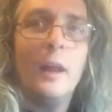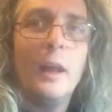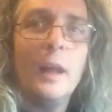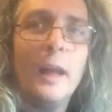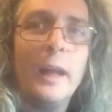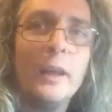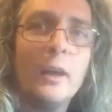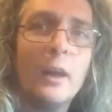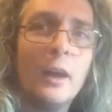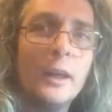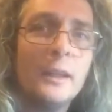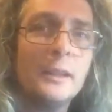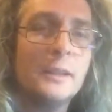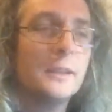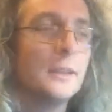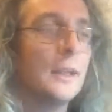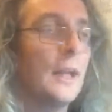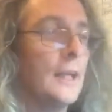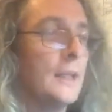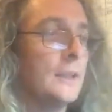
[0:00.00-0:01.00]
Hey guys,
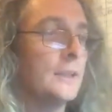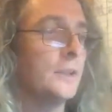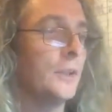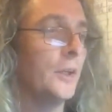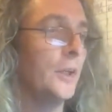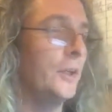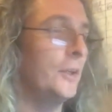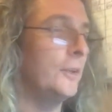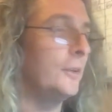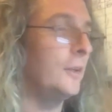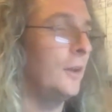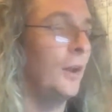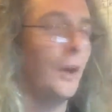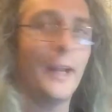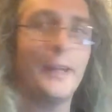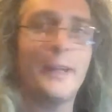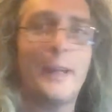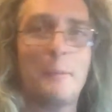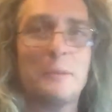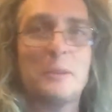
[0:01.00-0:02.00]
so I
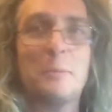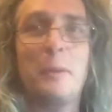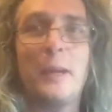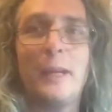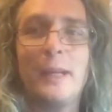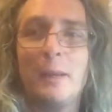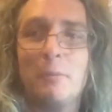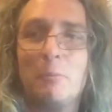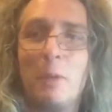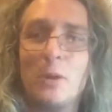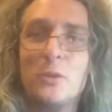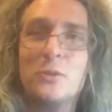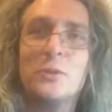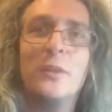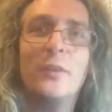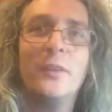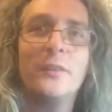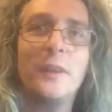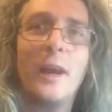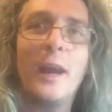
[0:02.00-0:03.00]
ended up spending most
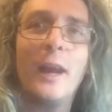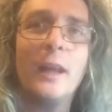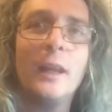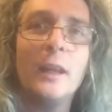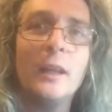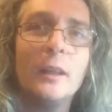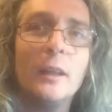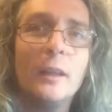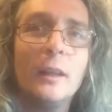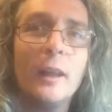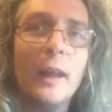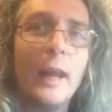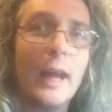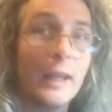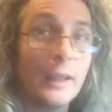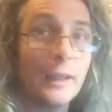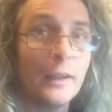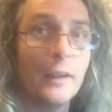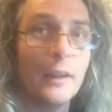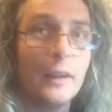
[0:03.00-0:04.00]
of the day
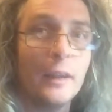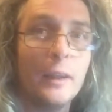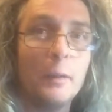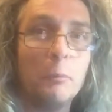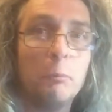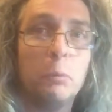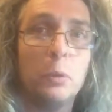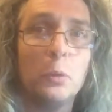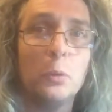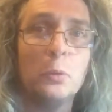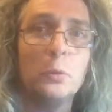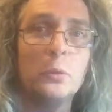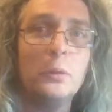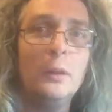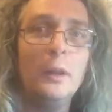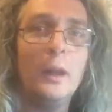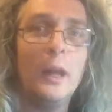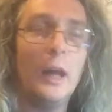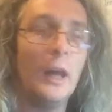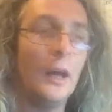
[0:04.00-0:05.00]
at the pool.
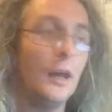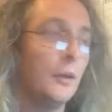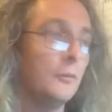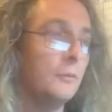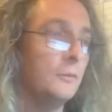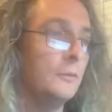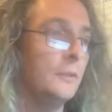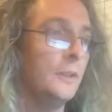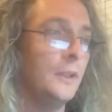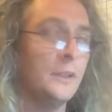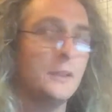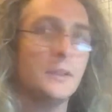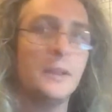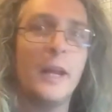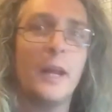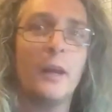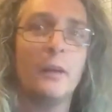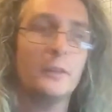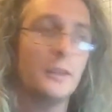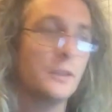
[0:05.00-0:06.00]
It's
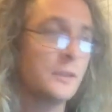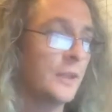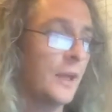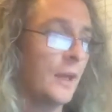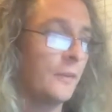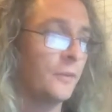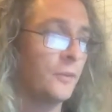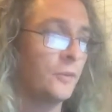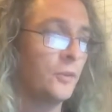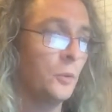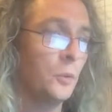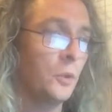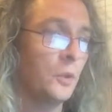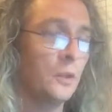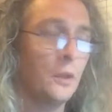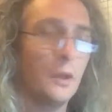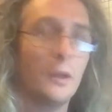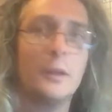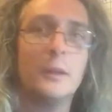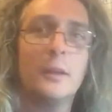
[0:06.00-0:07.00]
now just after 2
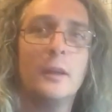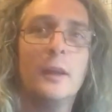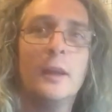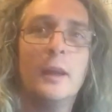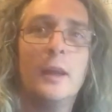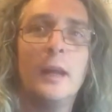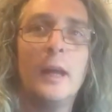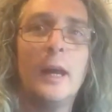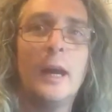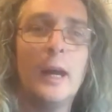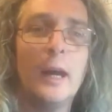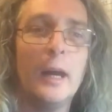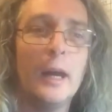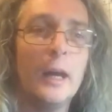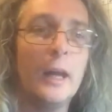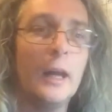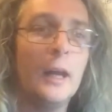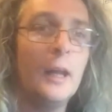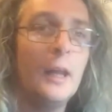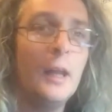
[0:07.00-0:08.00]
o'clock,
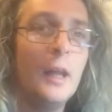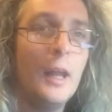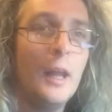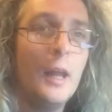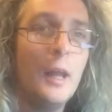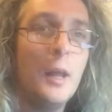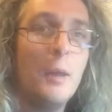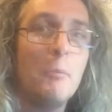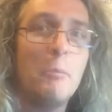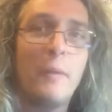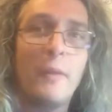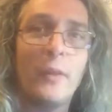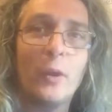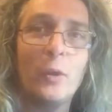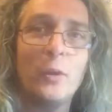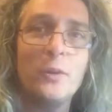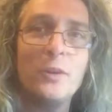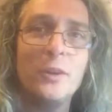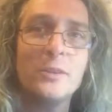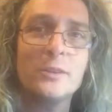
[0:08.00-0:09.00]
but the
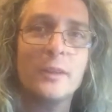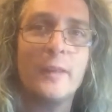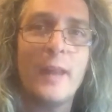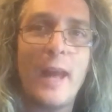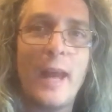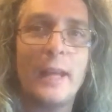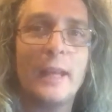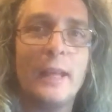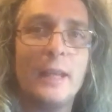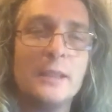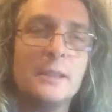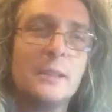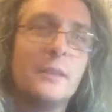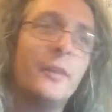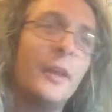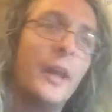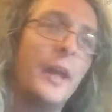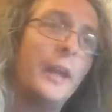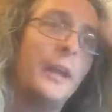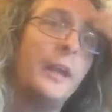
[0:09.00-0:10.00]
good news on that is
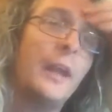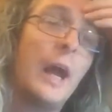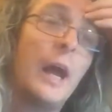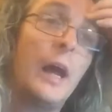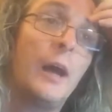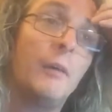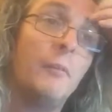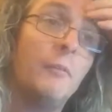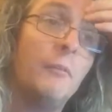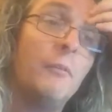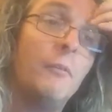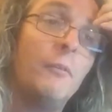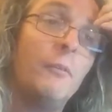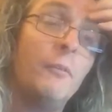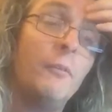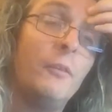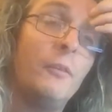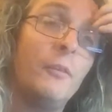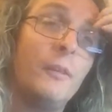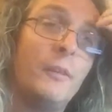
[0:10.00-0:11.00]
that
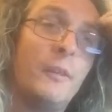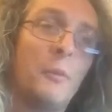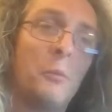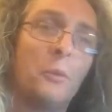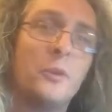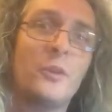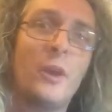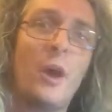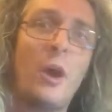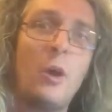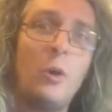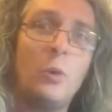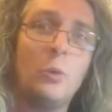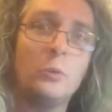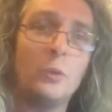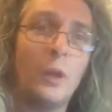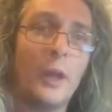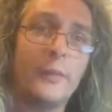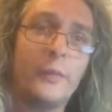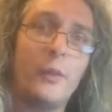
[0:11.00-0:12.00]
there was a whole,
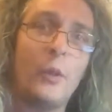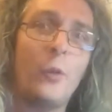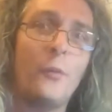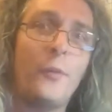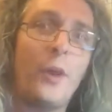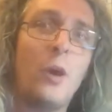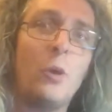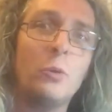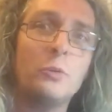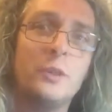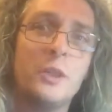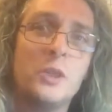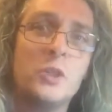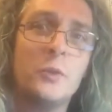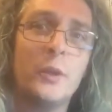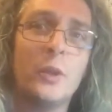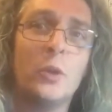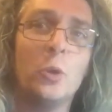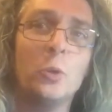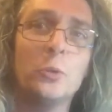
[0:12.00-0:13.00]
like the whole
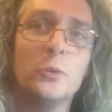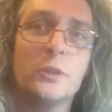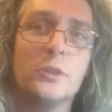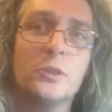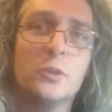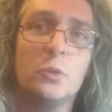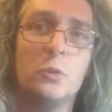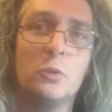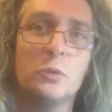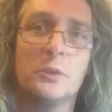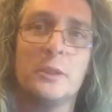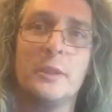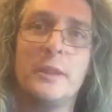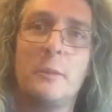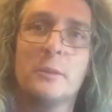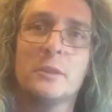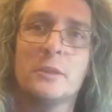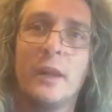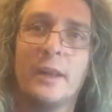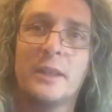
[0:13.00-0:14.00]
district, all the schools, so there
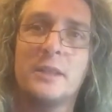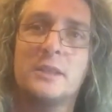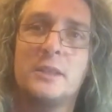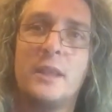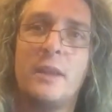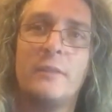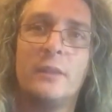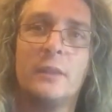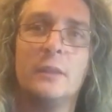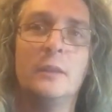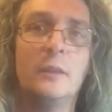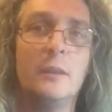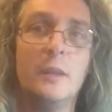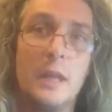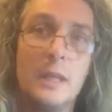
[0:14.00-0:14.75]
was like seven